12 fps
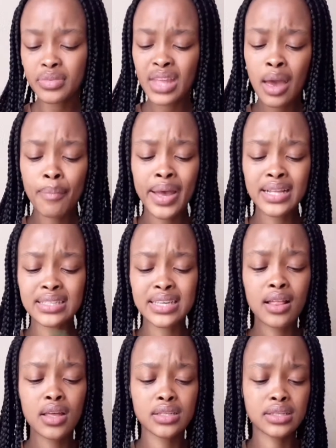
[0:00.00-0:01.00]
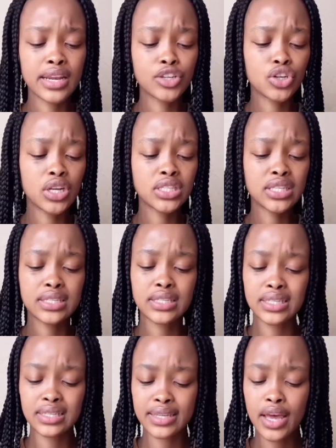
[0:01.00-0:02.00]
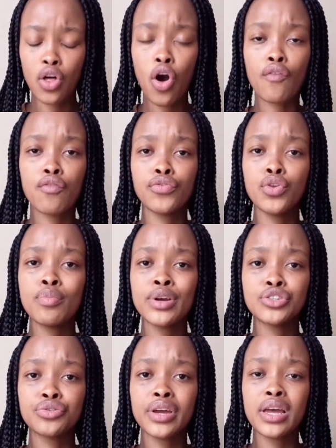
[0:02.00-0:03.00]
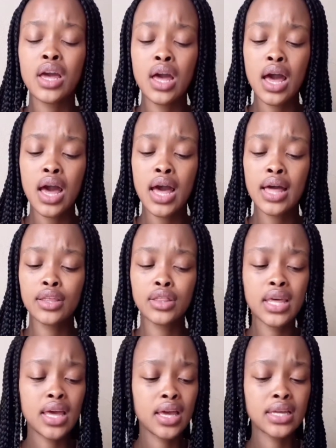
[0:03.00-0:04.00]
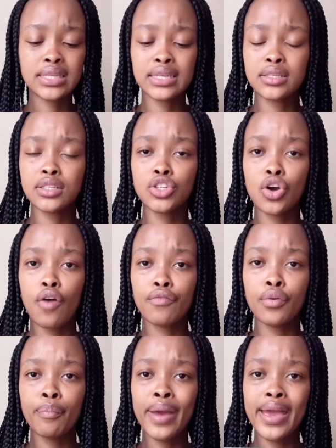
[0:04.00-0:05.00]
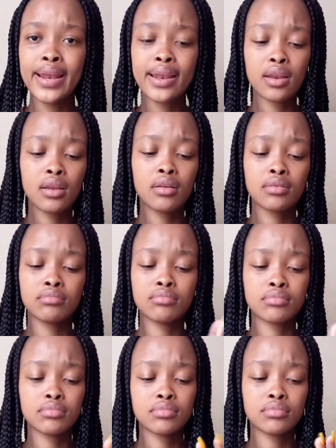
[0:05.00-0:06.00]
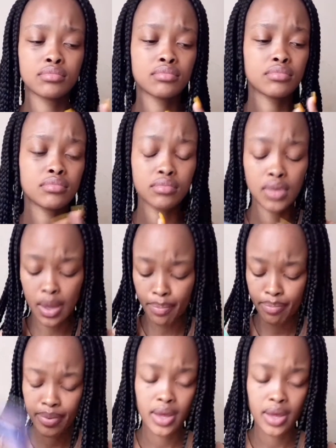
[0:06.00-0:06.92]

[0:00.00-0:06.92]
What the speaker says: A pain scale is literally just a scale of you measuring the intensity of your pain. Yep.